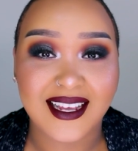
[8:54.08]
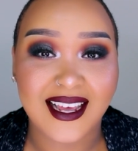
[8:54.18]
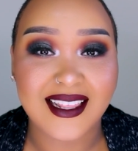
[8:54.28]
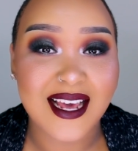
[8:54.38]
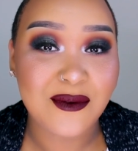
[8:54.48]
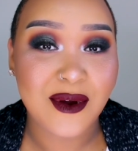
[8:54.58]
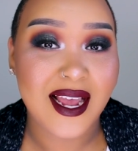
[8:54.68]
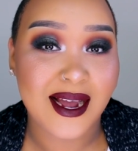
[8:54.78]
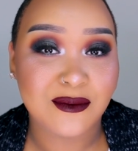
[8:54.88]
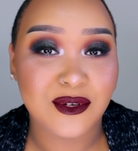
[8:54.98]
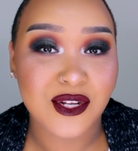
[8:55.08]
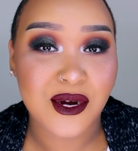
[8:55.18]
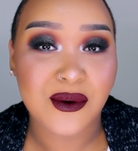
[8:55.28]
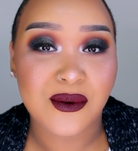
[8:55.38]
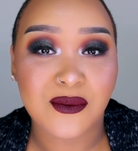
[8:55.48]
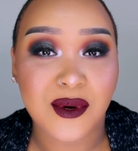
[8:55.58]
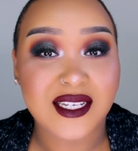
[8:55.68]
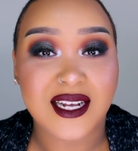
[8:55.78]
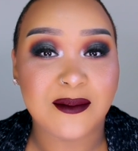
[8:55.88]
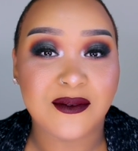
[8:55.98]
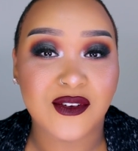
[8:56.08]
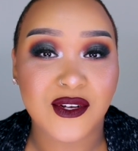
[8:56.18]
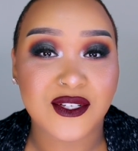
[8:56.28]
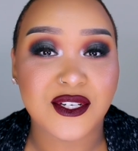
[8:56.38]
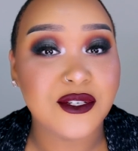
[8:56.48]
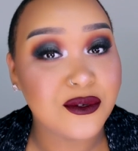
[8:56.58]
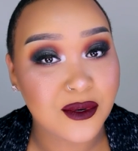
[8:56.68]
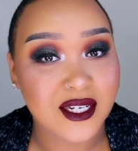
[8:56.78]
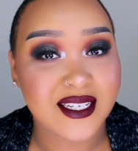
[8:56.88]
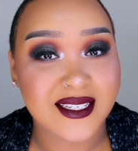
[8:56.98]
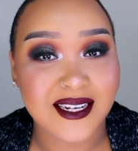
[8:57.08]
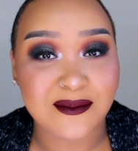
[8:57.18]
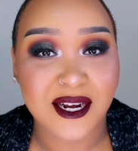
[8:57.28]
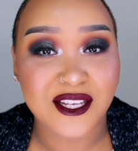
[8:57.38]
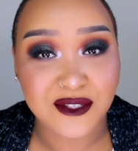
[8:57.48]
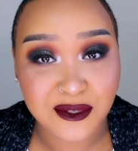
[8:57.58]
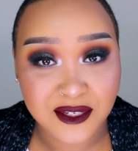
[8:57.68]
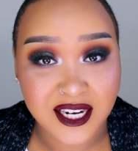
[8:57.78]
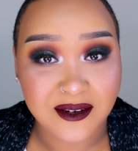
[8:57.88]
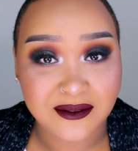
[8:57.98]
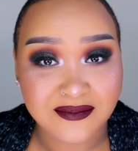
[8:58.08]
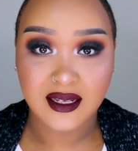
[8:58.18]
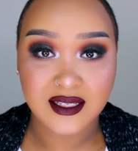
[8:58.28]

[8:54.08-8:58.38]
And that way I will know what type of looks you want to see on my YouTube channel.